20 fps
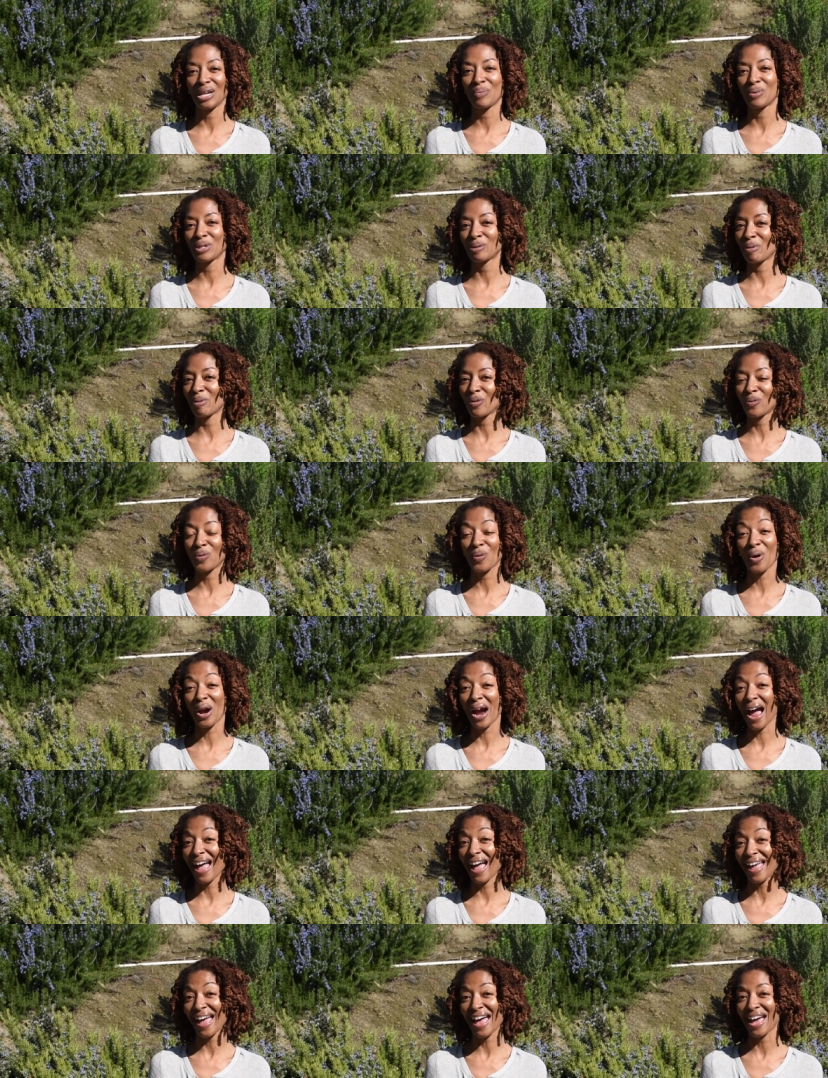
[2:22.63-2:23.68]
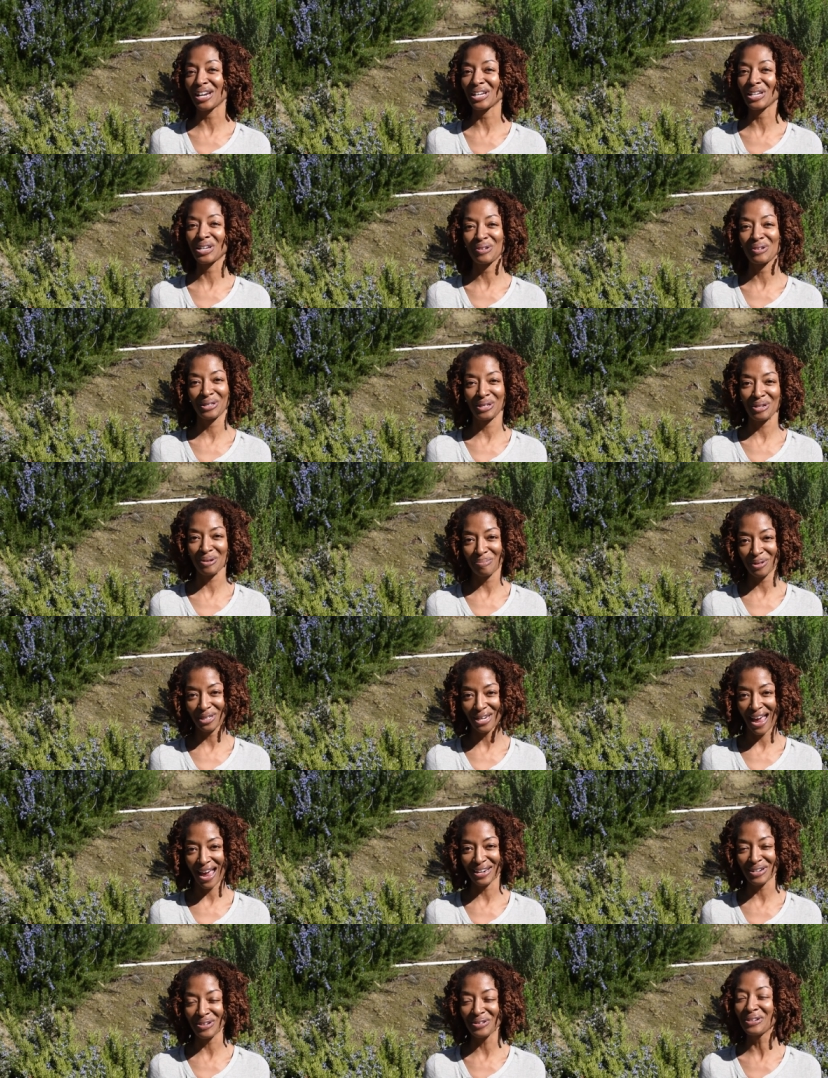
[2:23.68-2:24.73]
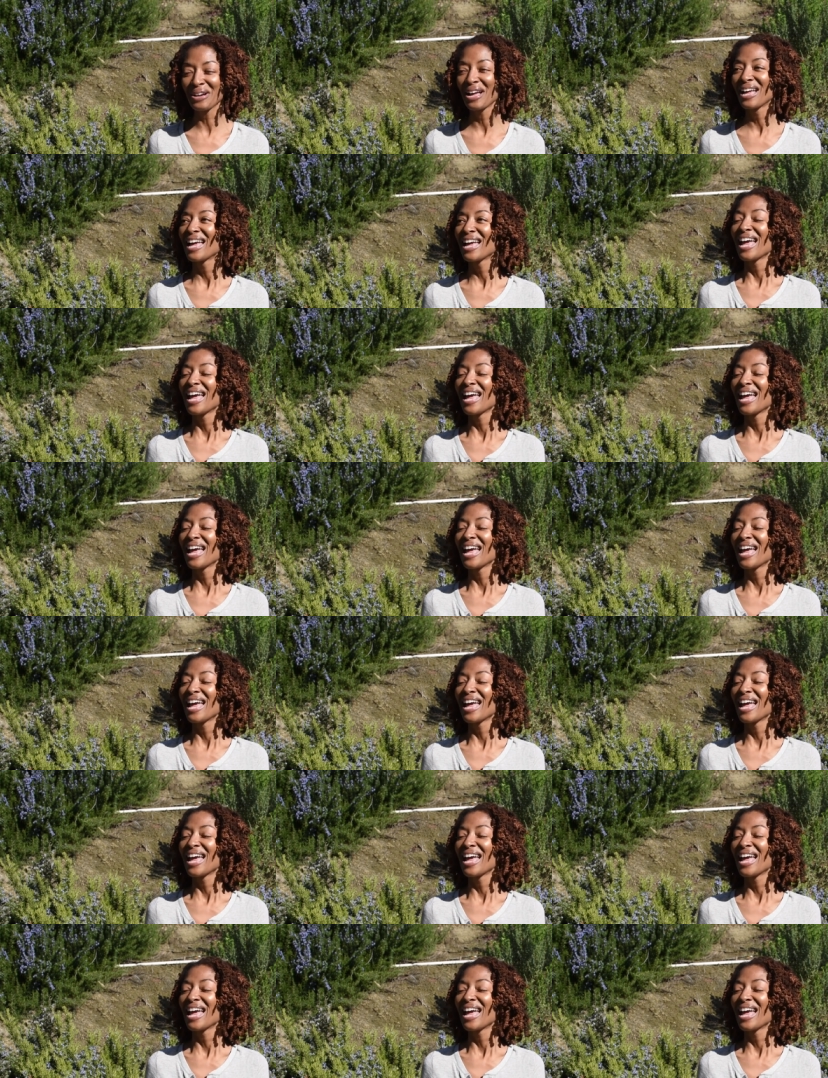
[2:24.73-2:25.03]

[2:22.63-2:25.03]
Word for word: it was before I had a YouTube channel